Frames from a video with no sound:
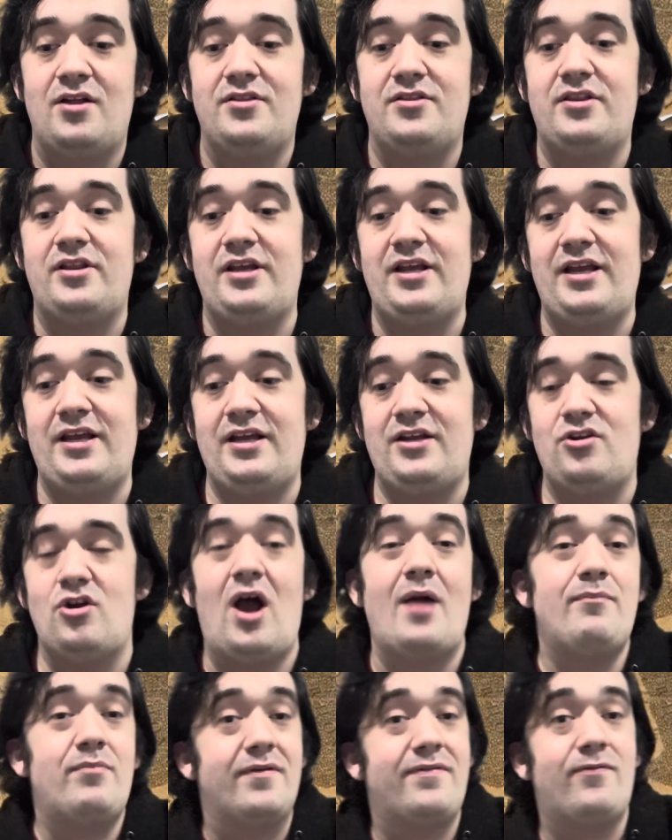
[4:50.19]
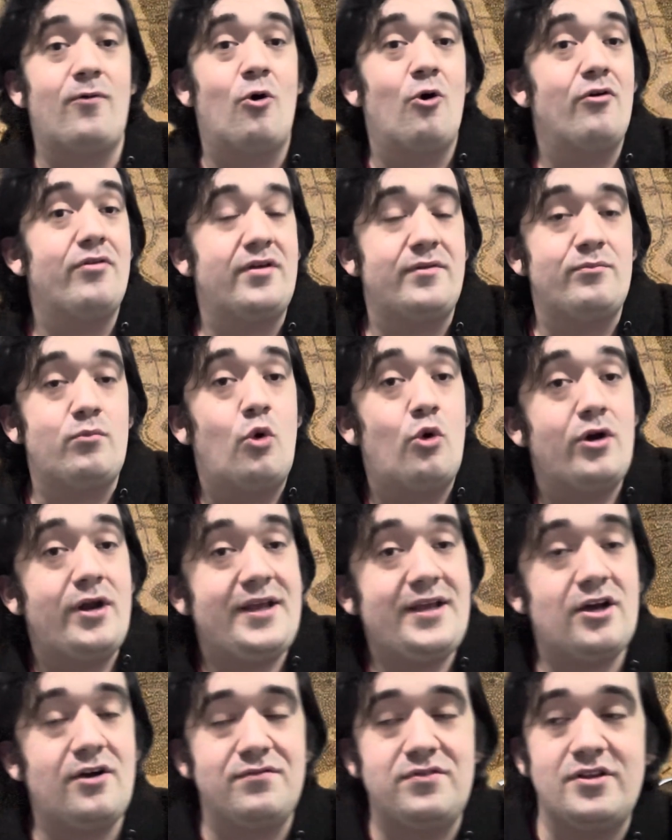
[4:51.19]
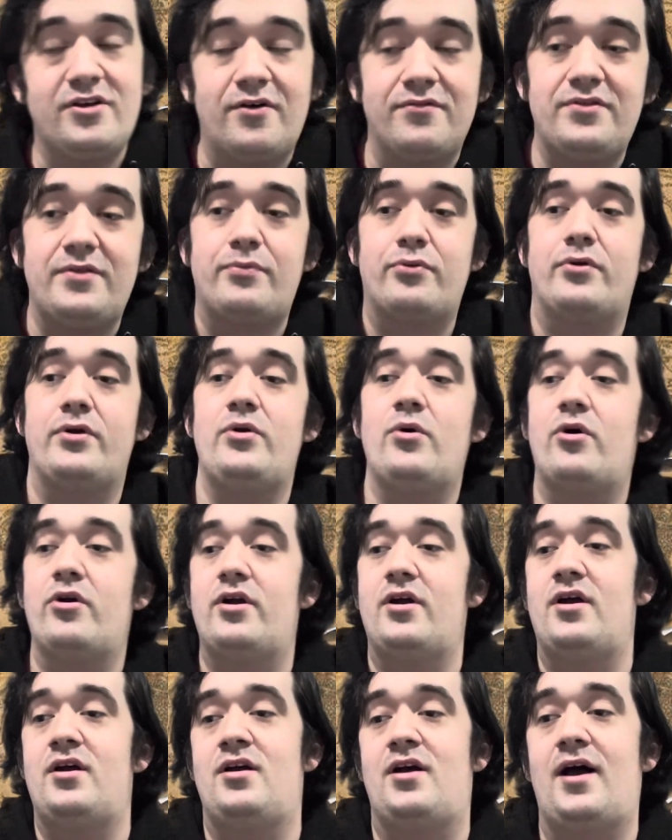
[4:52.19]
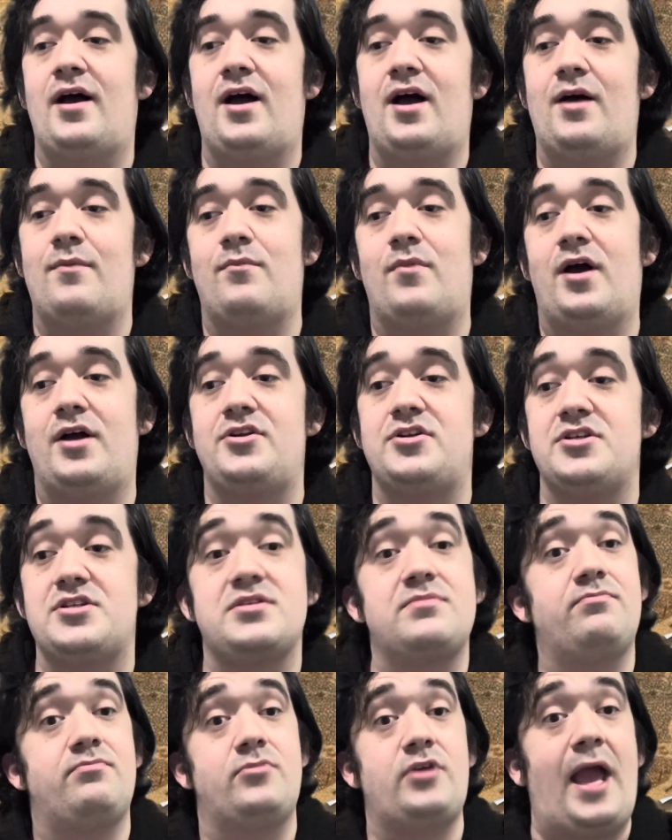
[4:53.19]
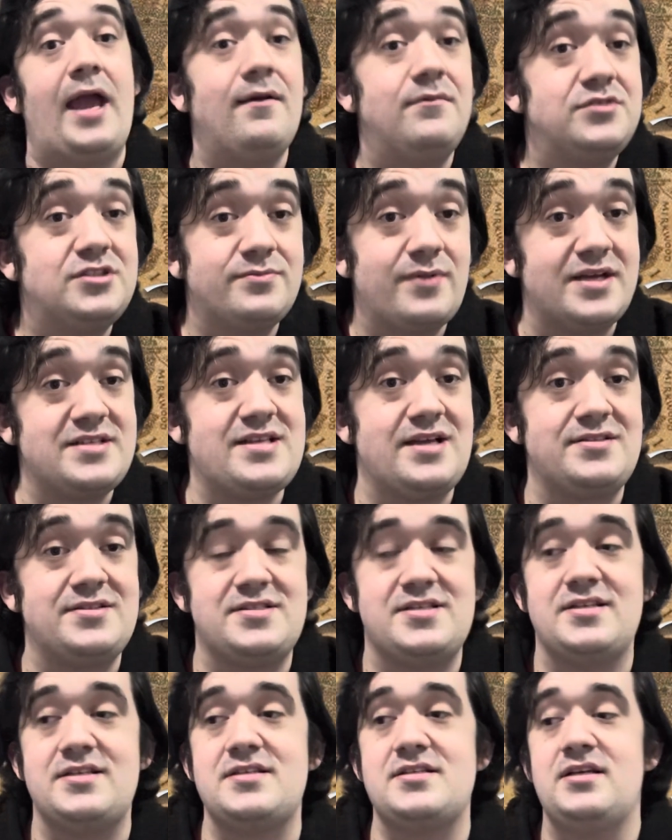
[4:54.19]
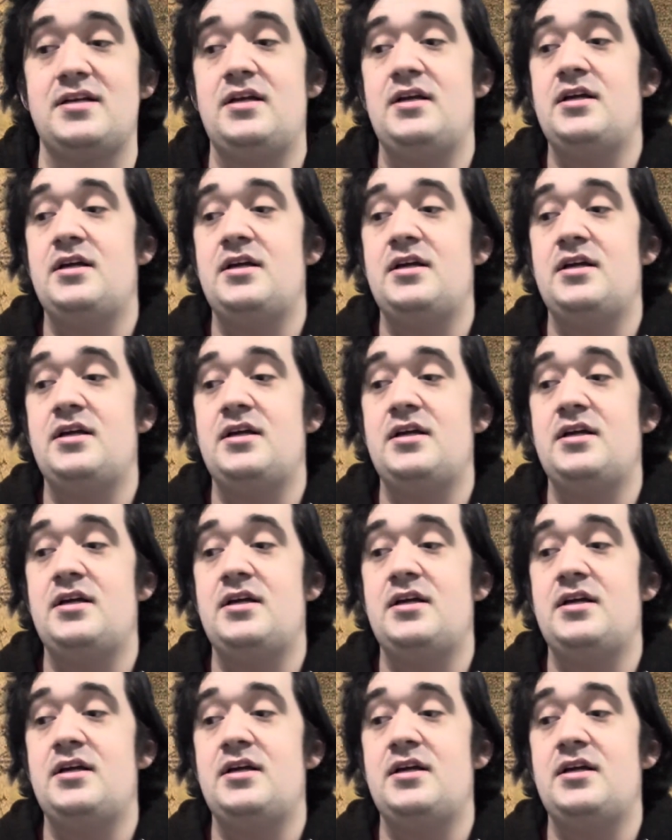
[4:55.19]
the night before, the morning of the pre-order, I just came to my senses,